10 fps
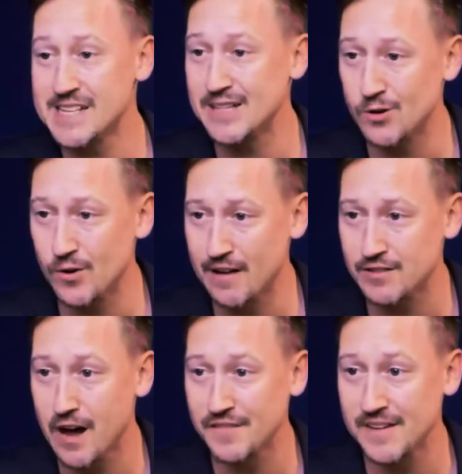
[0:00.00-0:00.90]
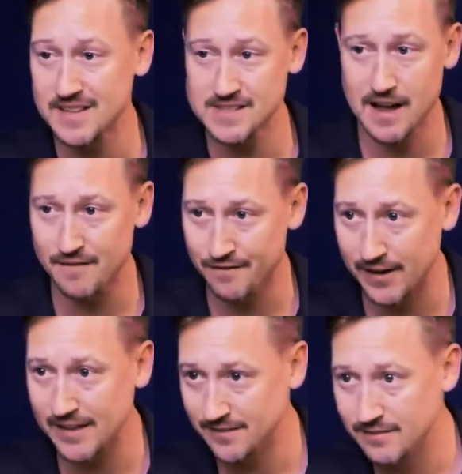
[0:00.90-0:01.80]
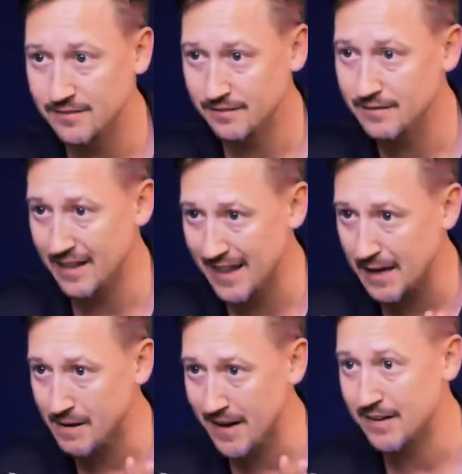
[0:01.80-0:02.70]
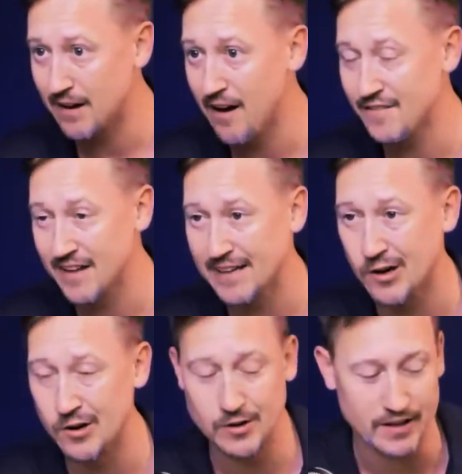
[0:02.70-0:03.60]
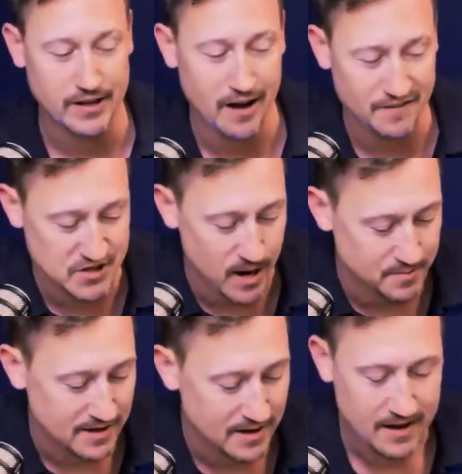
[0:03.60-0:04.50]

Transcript: saying don't have coffee, because I like my coffee. I like going to the coffee shops.